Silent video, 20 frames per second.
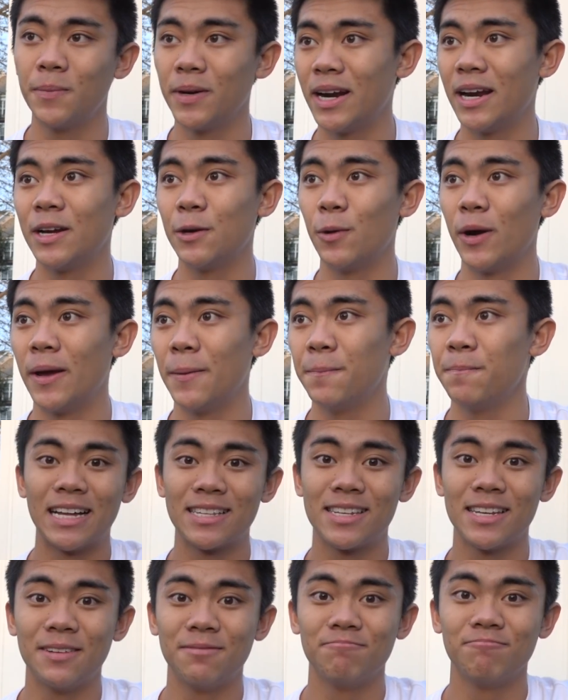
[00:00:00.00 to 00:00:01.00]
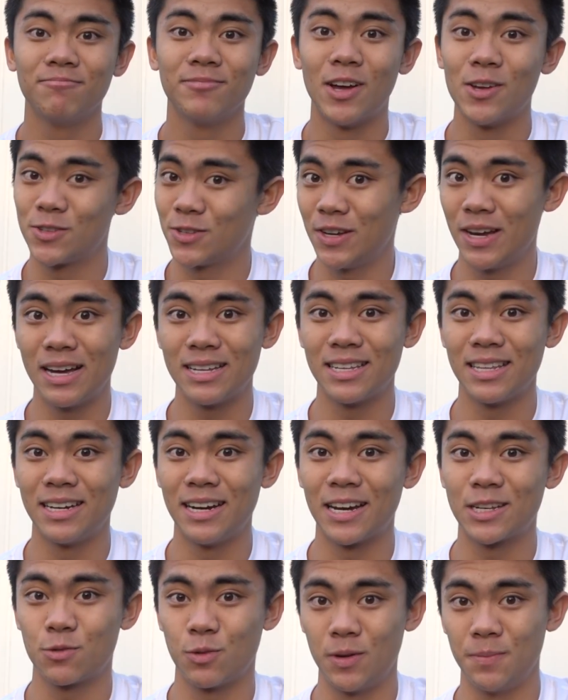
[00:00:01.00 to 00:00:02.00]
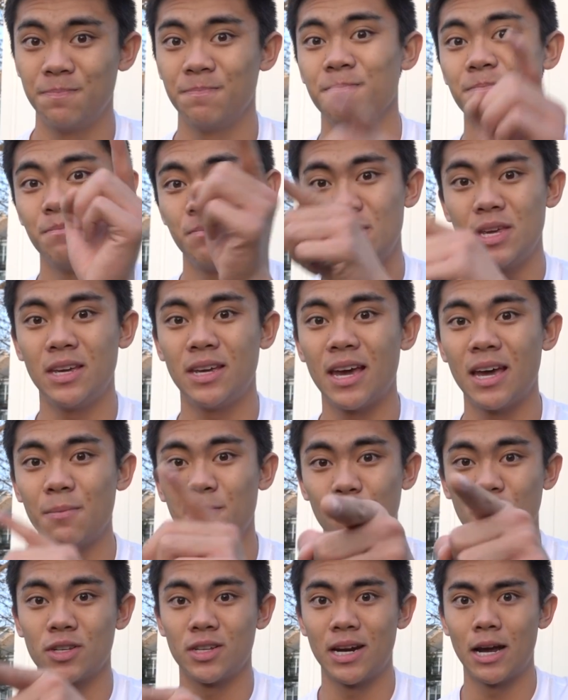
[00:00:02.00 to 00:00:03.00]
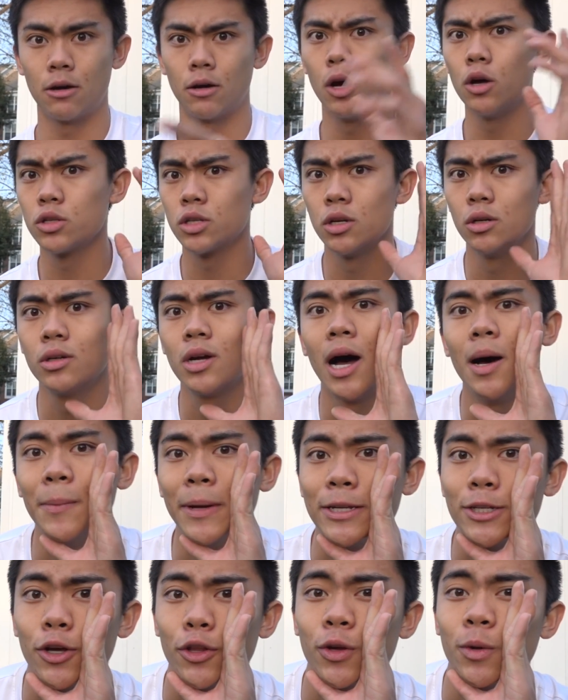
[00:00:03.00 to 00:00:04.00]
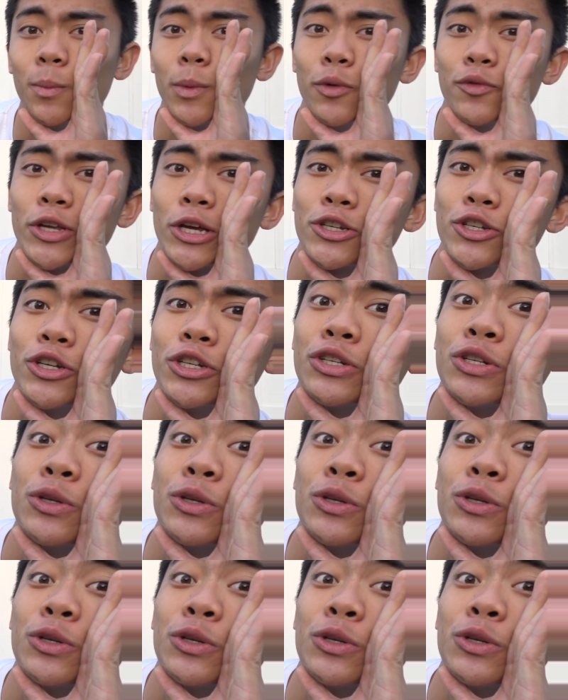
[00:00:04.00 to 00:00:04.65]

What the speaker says: But anyway, that's it. I'll see you guys in the next one. PK person out. Also, comment other moves I should do